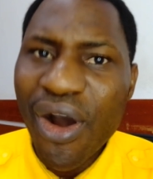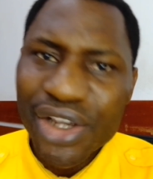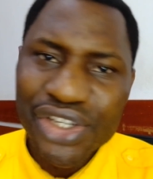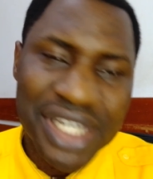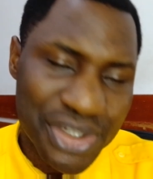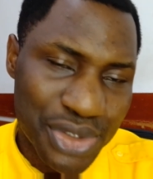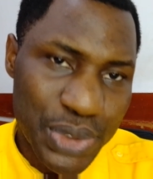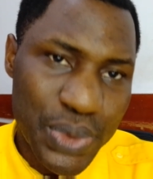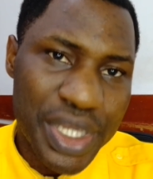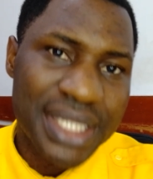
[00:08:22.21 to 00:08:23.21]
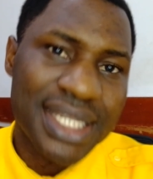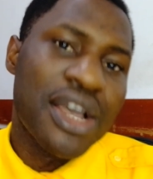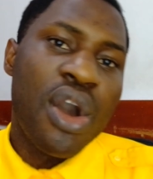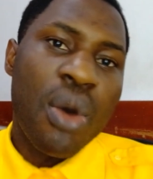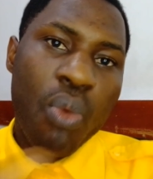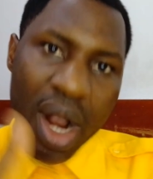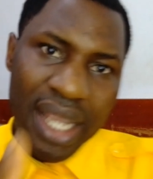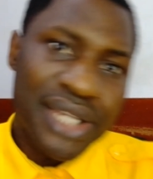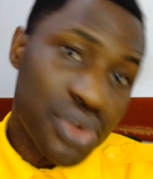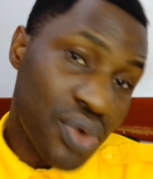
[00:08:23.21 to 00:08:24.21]
All you need to do is walk
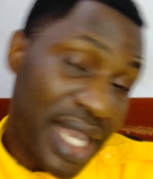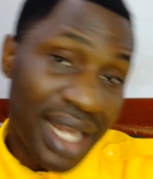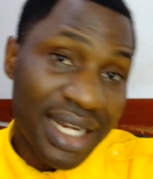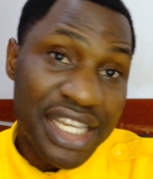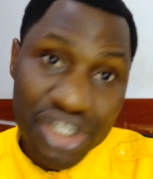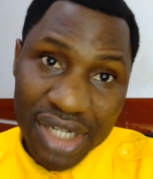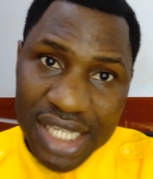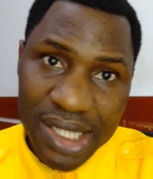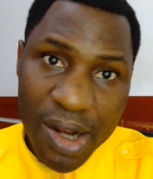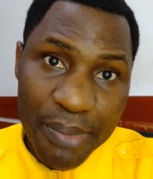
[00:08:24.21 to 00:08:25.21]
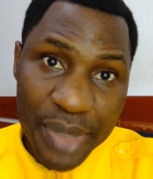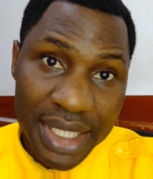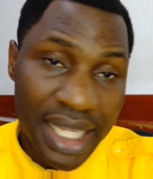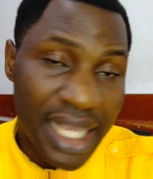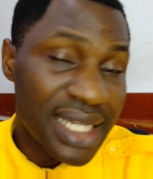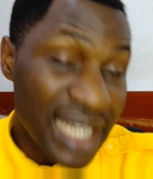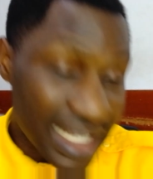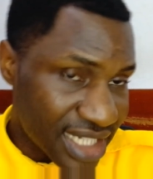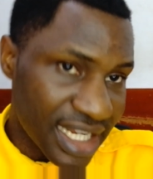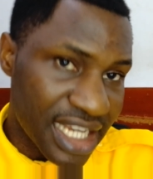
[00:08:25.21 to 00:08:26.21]
into an insurance company, a
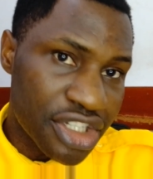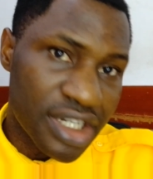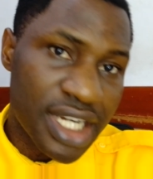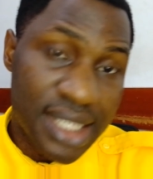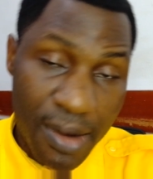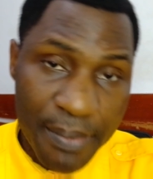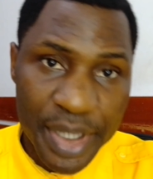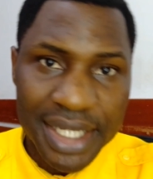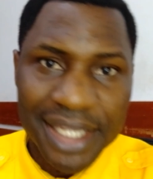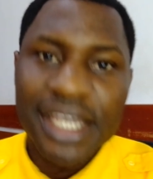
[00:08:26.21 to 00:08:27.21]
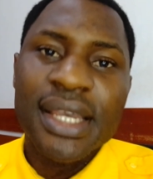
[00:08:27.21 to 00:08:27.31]
legit insurance company,